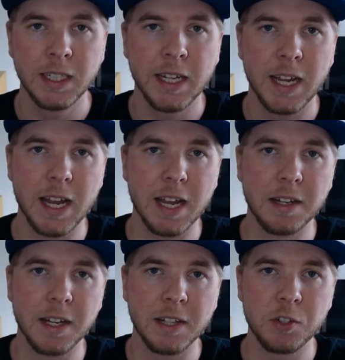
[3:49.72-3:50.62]

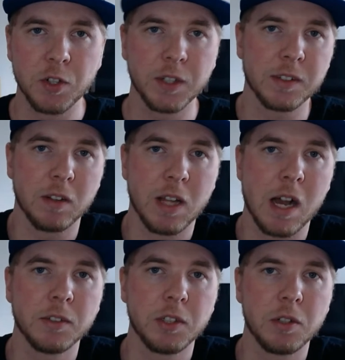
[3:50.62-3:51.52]
And it just
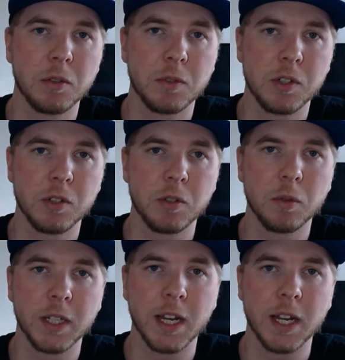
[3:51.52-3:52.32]
allows you to